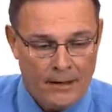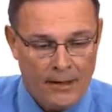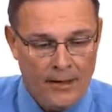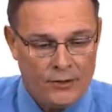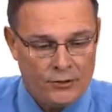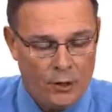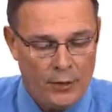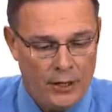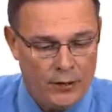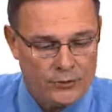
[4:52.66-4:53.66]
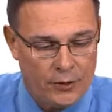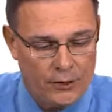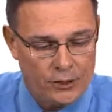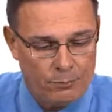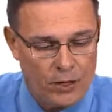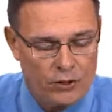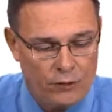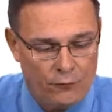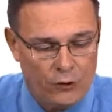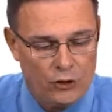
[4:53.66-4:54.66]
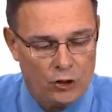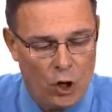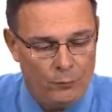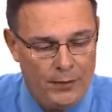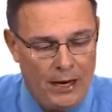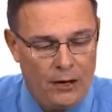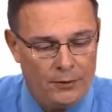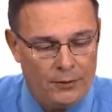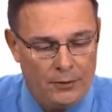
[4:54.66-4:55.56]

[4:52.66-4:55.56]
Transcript: And so here's our expression for the slope now.